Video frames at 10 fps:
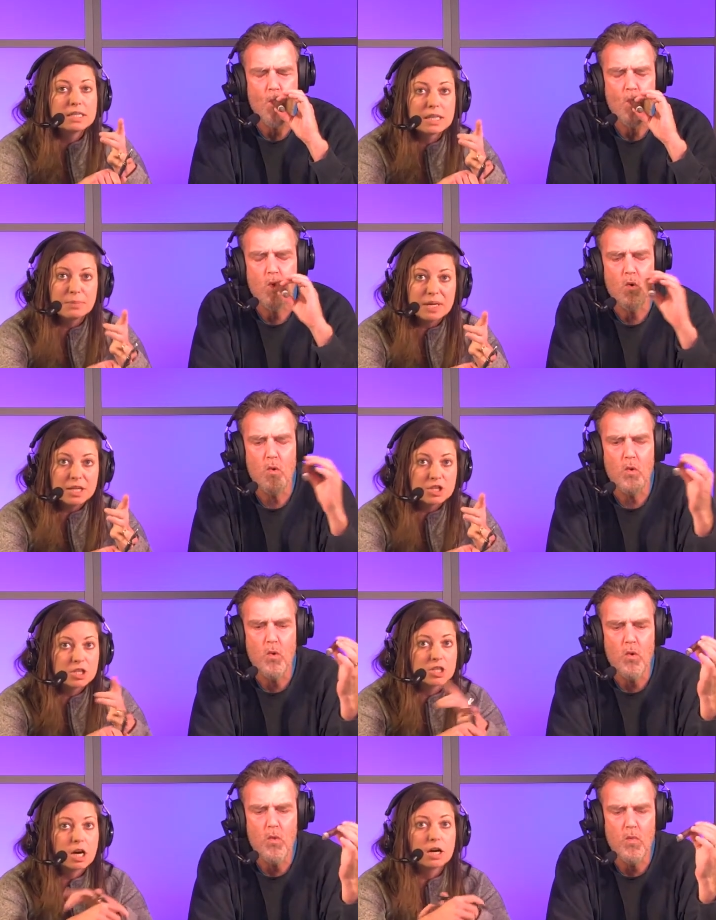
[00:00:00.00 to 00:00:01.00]
Speaker 1: to the beach,
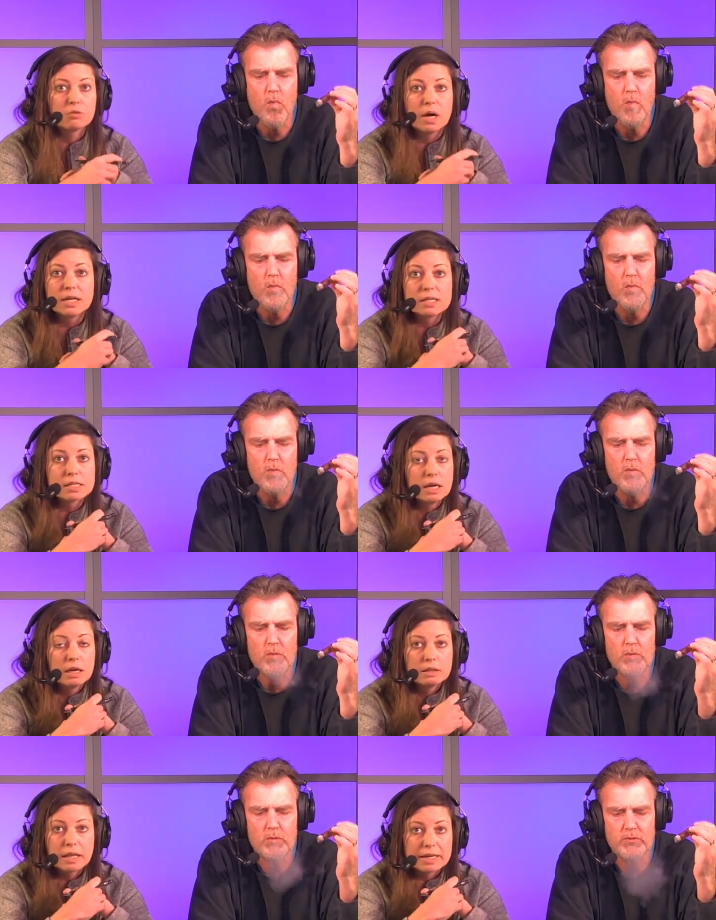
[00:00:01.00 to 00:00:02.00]
the dog runs
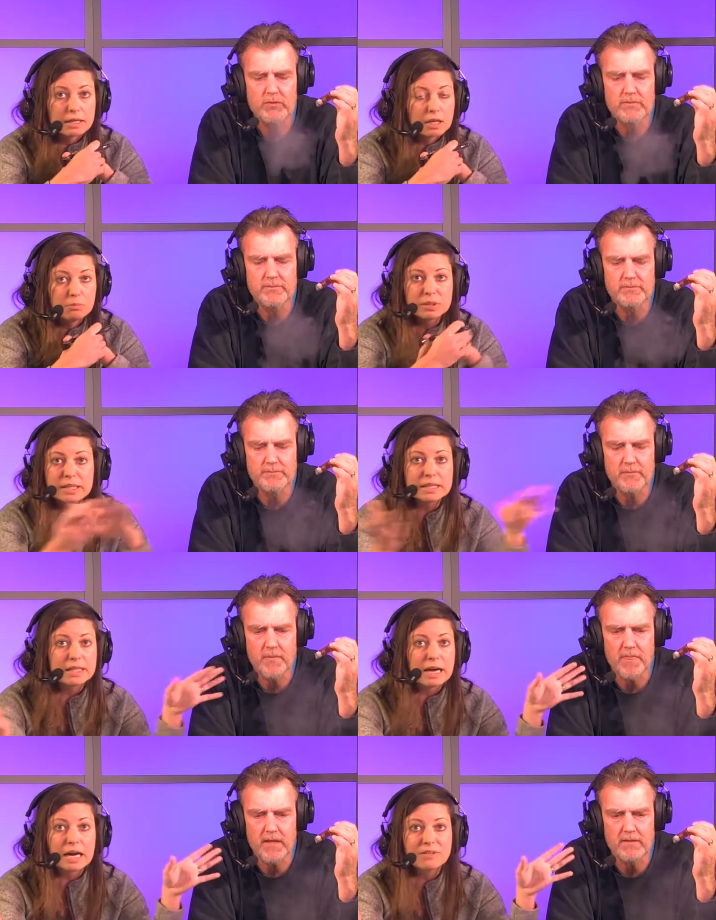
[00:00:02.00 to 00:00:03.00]
like
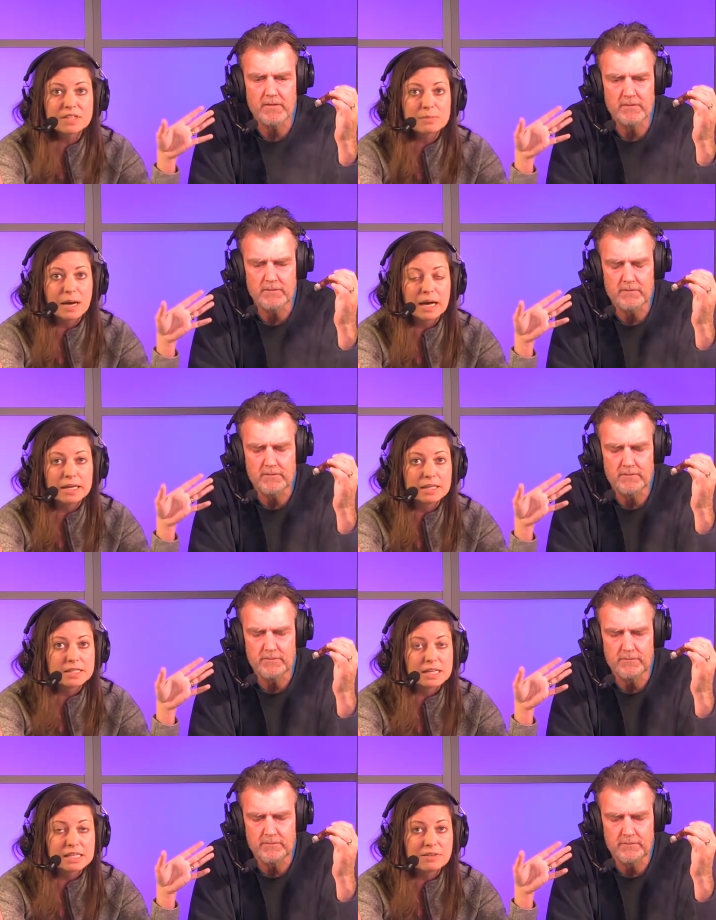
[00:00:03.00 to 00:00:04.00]
completely out of his
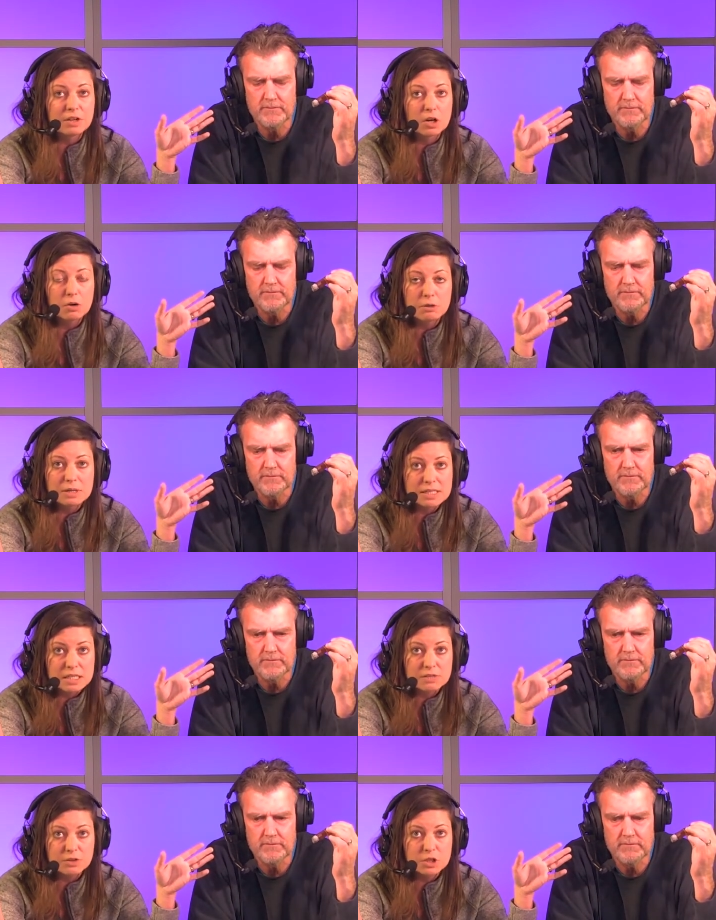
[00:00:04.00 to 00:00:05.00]
mind, doesn't even know you
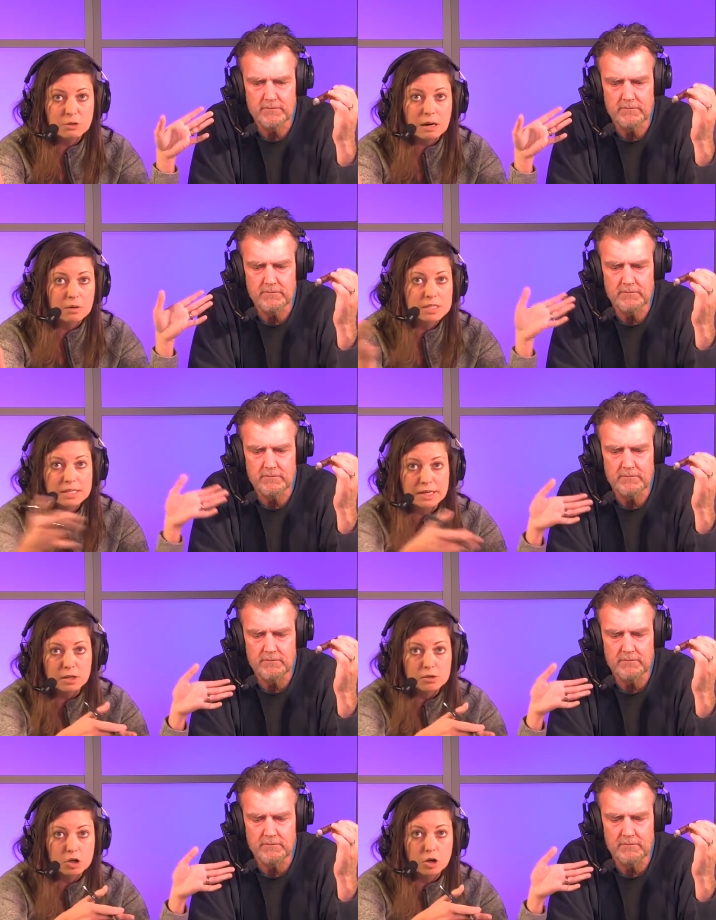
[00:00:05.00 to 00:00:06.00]
exist for 2 hours, and then
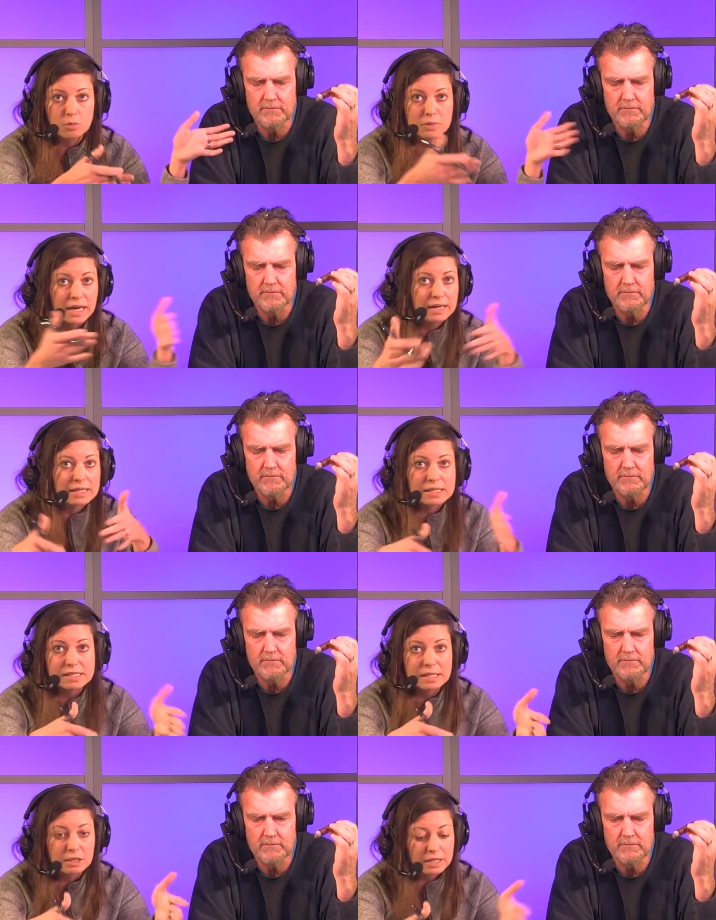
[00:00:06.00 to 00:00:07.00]
goes home? That
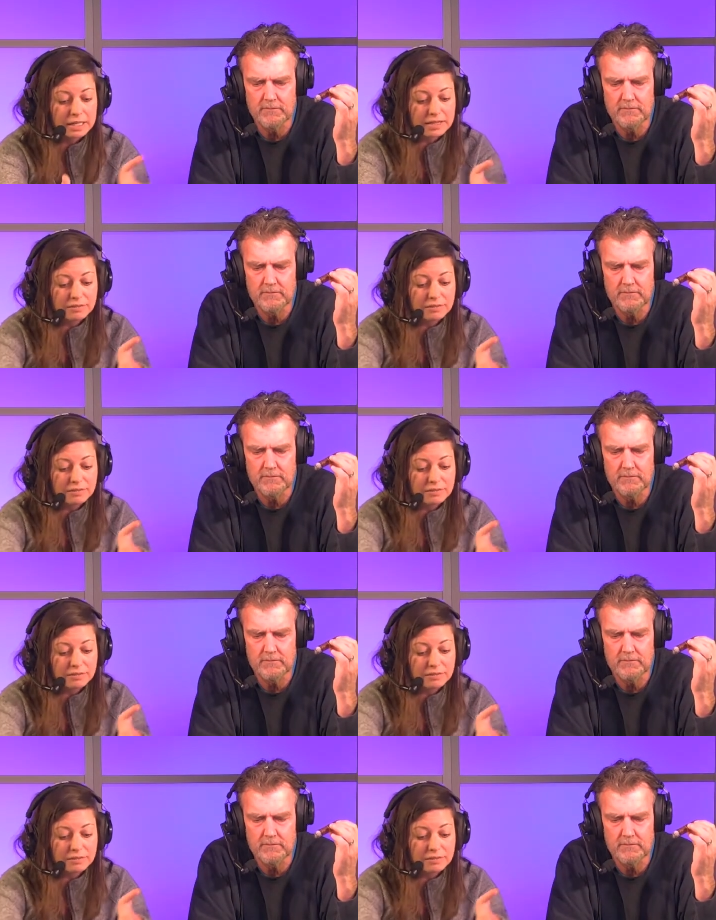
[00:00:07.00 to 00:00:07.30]
necessarily,